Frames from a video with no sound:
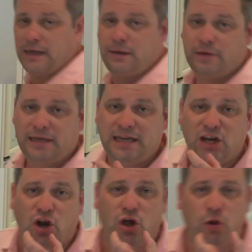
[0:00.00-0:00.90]
and he would eat
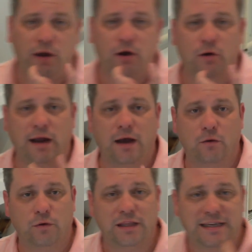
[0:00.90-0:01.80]
it all the way
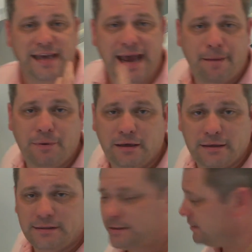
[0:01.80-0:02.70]
around where the gap
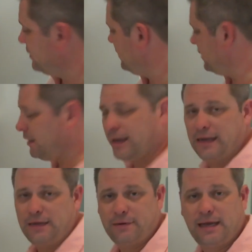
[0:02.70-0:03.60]
is,
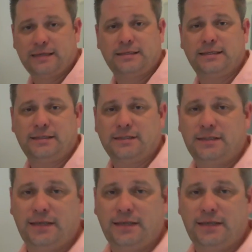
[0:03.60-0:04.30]
and he would ask us as